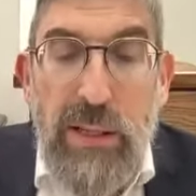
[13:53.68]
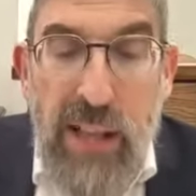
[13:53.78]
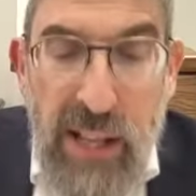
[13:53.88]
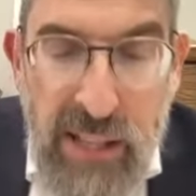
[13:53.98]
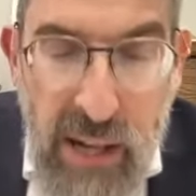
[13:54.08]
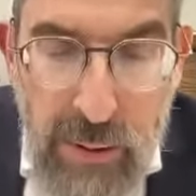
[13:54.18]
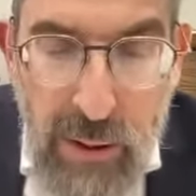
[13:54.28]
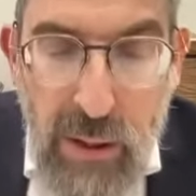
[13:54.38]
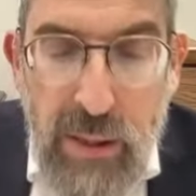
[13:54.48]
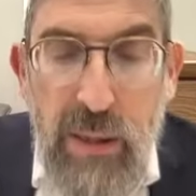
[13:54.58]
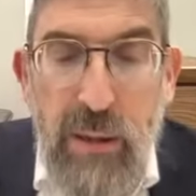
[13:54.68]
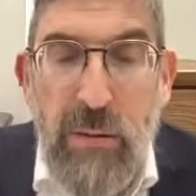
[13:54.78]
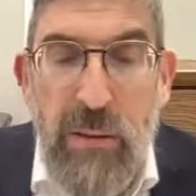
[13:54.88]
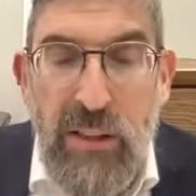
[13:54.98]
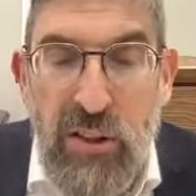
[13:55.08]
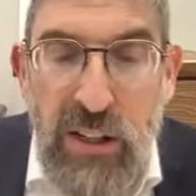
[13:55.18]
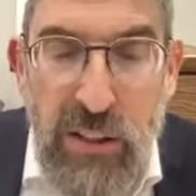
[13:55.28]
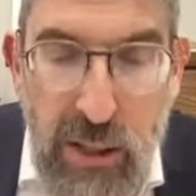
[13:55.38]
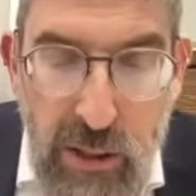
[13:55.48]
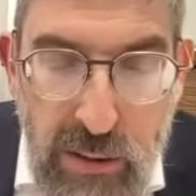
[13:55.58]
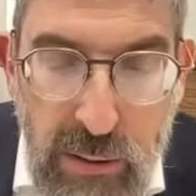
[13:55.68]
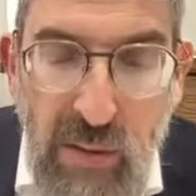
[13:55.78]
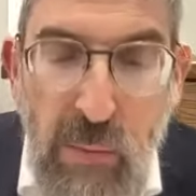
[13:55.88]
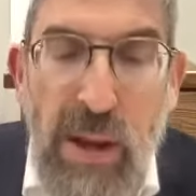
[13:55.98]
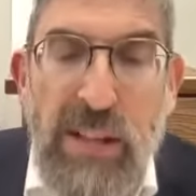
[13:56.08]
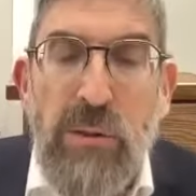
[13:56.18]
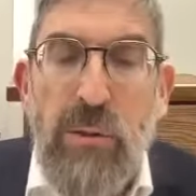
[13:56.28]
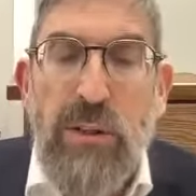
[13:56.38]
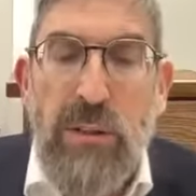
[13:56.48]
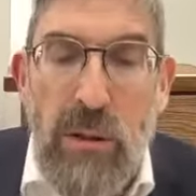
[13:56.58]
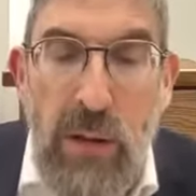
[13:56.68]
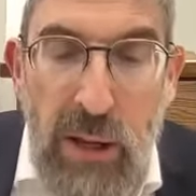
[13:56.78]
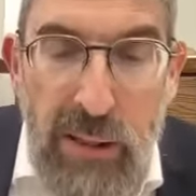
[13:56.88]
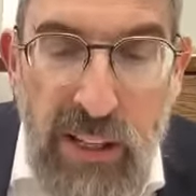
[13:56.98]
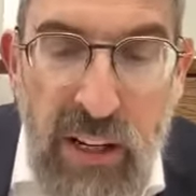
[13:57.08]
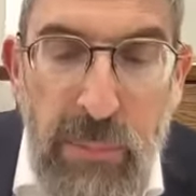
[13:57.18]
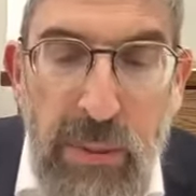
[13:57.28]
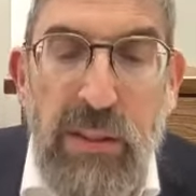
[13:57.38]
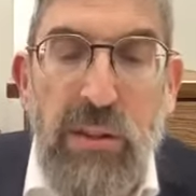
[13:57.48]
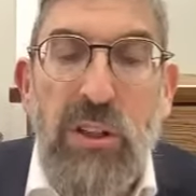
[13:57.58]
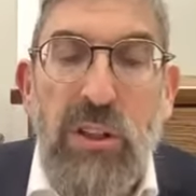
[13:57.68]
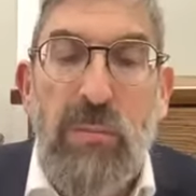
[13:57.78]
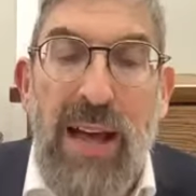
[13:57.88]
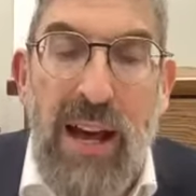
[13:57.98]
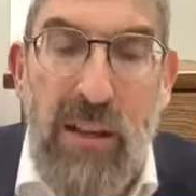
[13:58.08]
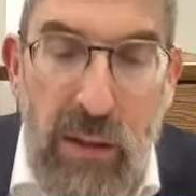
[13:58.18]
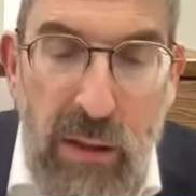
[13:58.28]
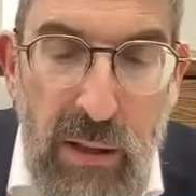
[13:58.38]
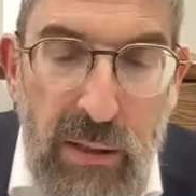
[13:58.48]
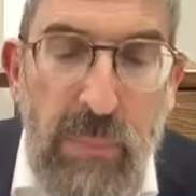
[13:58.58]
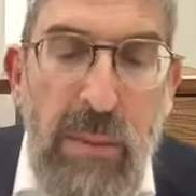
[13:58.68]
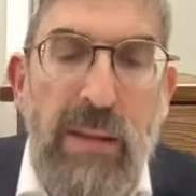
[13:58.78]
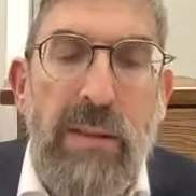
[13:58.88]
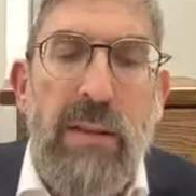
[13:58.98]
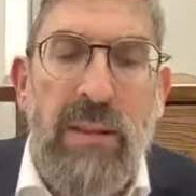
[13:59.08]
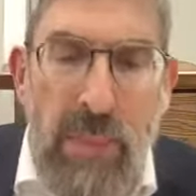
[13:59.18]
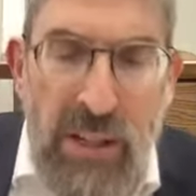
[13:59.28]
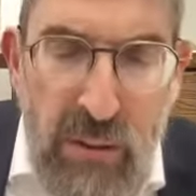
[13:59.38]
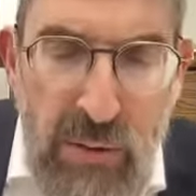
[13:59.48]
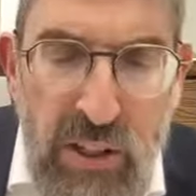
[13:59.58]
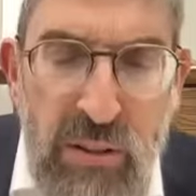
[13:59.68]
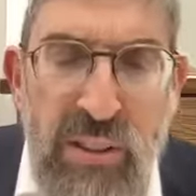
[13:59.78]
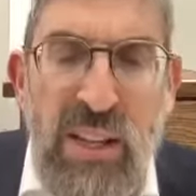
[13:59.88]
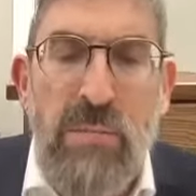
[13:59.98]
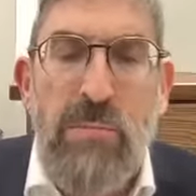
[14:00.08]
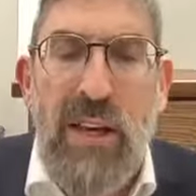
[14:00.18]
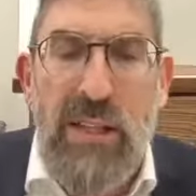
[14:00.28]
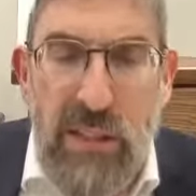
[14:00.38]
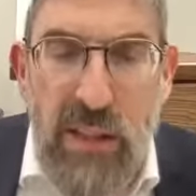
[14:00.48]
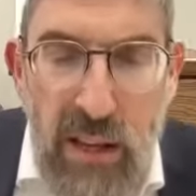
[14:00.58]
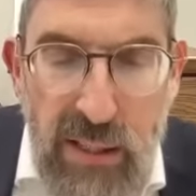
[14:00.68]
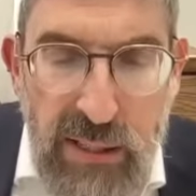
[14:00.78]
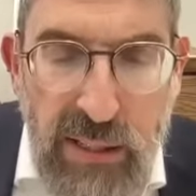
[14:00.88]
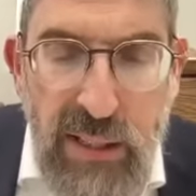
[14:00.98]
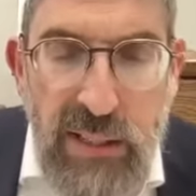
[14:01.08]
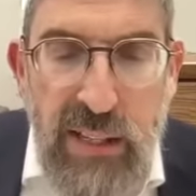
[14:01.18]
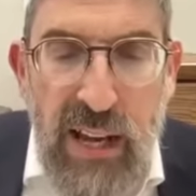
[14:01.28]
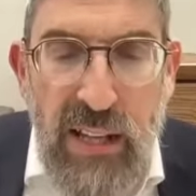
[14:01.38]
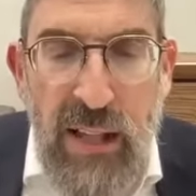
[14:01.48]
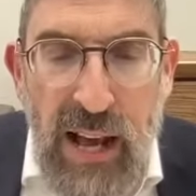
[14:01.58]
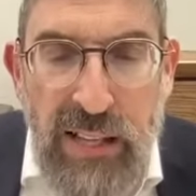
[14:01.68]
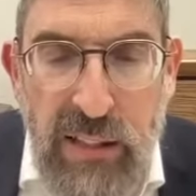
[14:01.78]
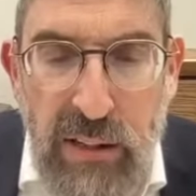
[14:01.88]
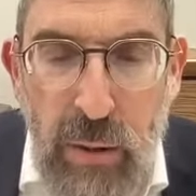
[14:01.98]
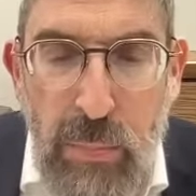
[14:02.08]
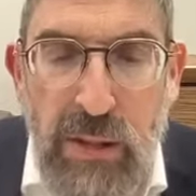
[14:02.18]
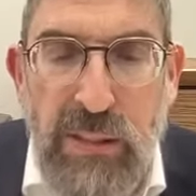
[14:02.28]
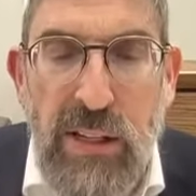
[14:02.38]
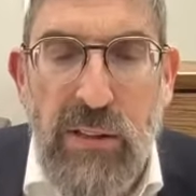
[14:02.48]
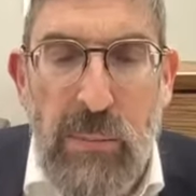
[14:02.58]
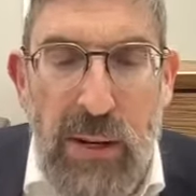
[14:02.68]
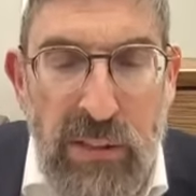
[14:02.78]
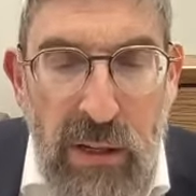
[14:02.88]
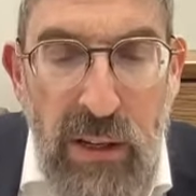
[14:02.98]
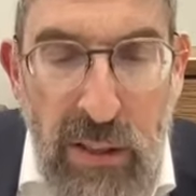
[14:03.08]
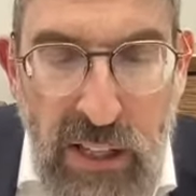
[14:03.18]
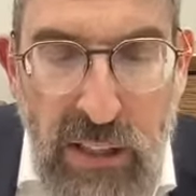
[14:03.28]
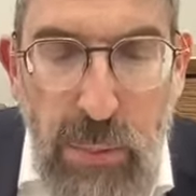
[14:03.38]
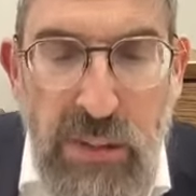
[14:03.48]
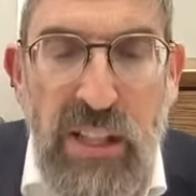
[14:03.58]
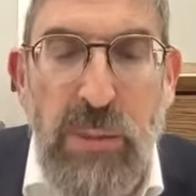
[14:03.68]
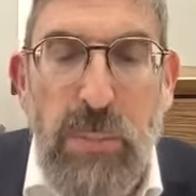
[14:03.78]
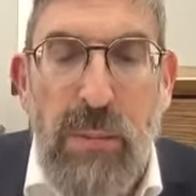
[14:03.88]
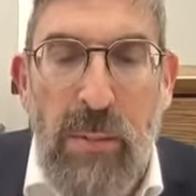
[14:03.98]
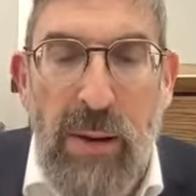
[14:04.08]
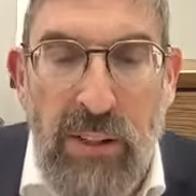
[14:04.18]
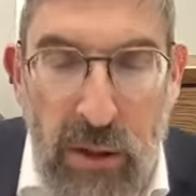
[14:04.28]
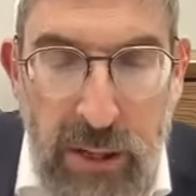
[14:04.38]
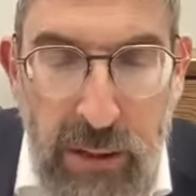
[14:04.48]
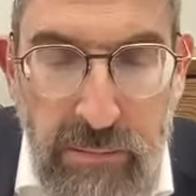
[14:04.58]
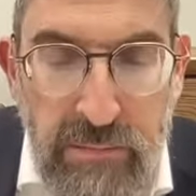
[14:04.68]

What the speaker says: Tanya Nami Hachi, let's change the gear. So we have a brisa also that's going to bring the source from Nachla that Maisa Rishon stays in place. It says Kischal Asa, the whole pasuk is called Maisa. That's the pasuk that's speaking about Maisa Ani.